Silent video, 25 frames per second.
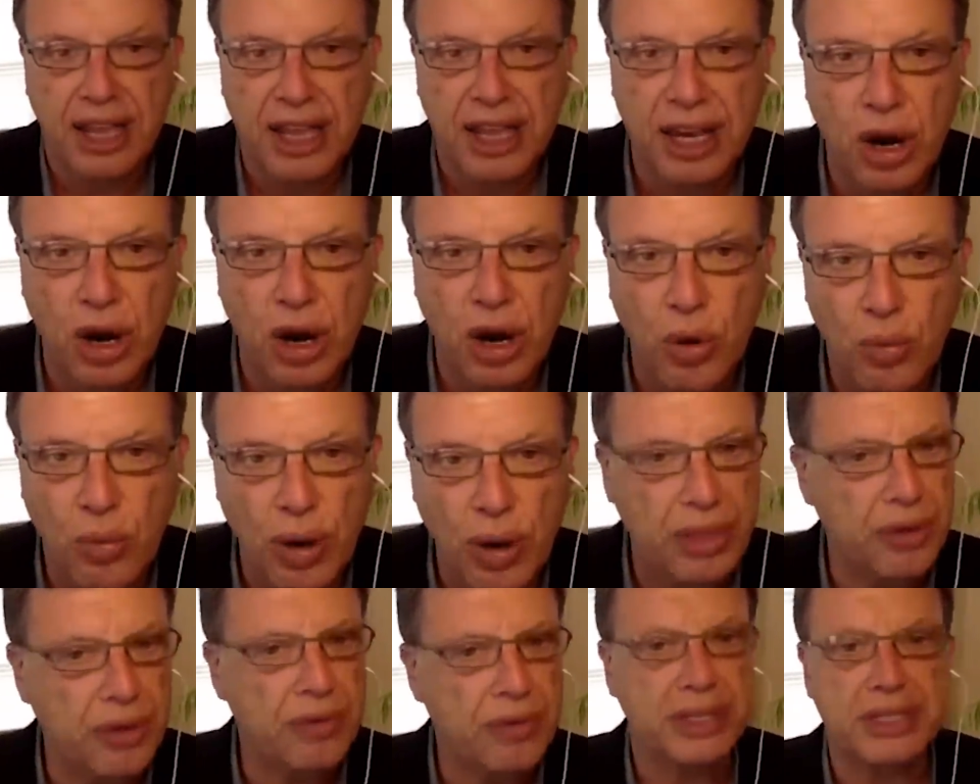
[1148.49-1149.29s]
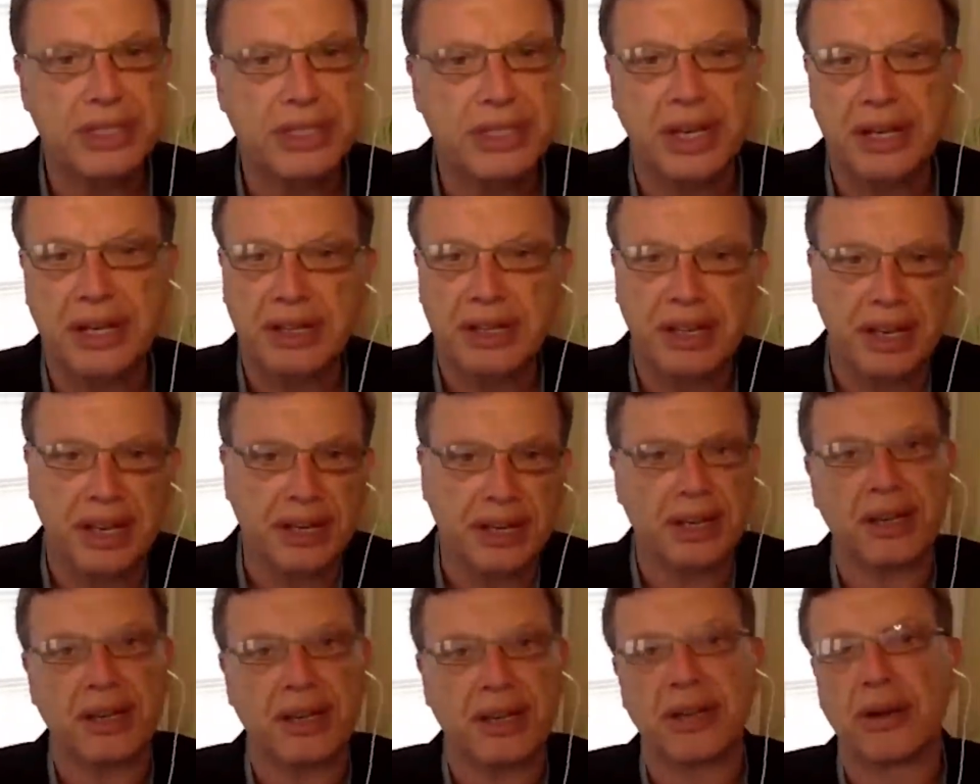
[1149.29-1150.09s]
you know, whether it's a
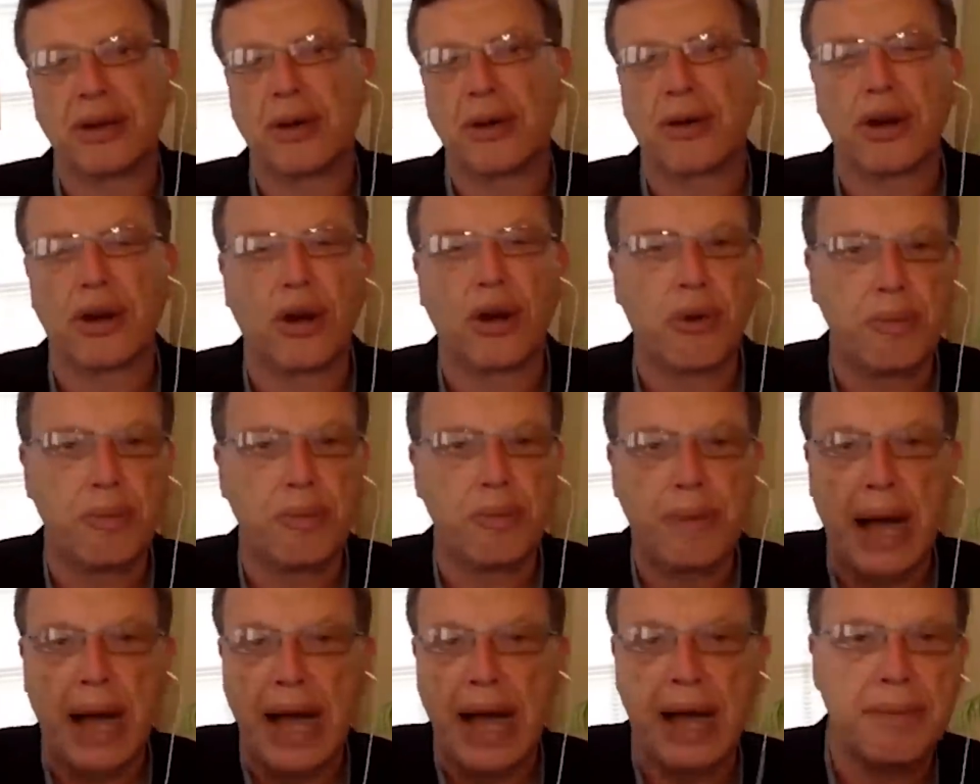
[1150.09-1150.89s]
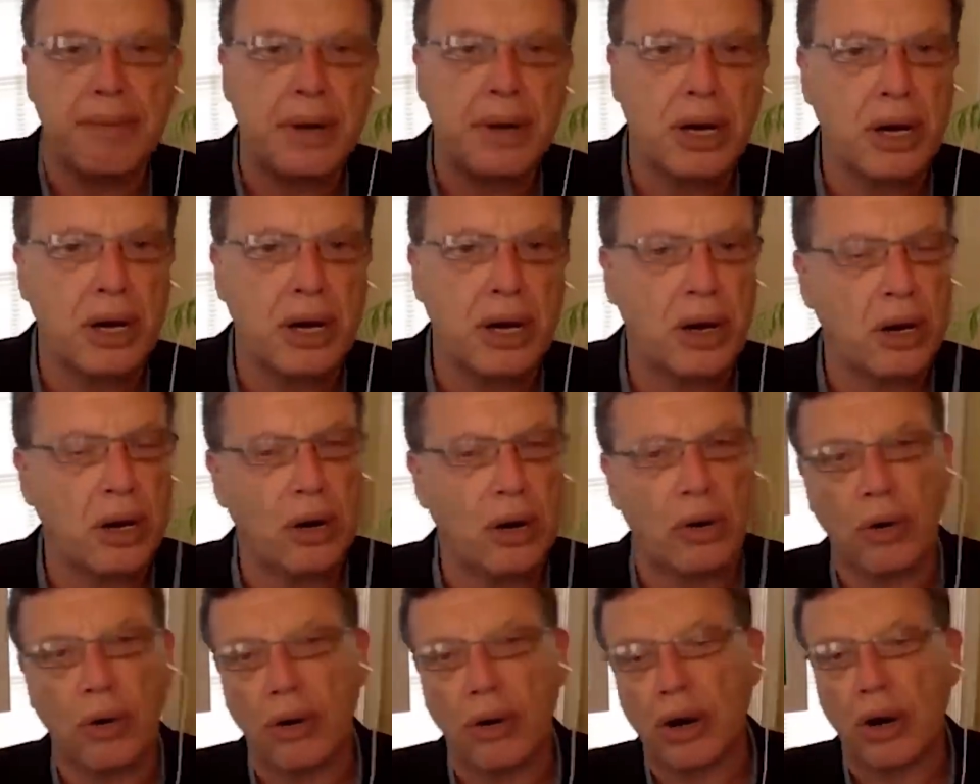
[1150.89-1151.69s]
Clinton or an
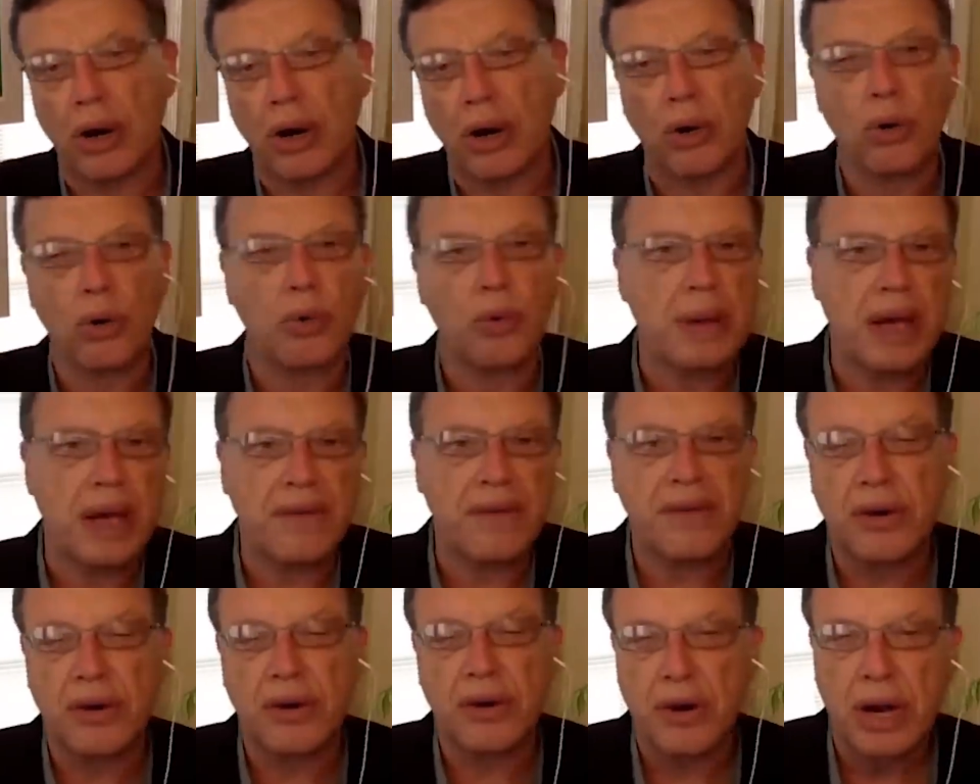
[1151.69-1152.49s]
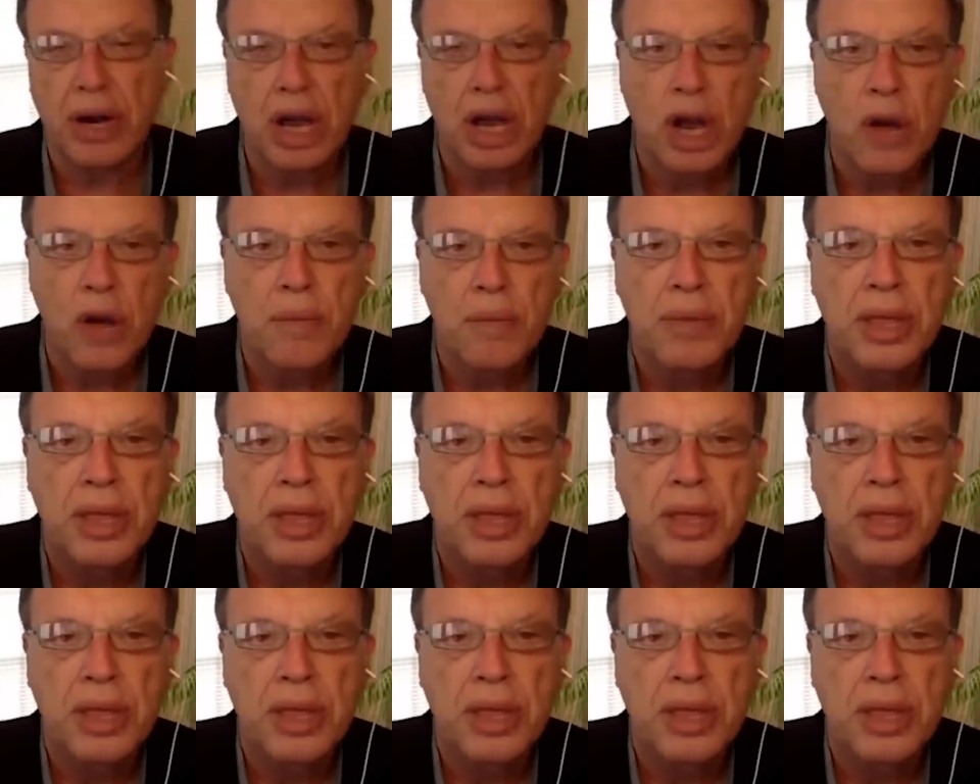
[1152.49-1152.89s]
Obama or a whomever,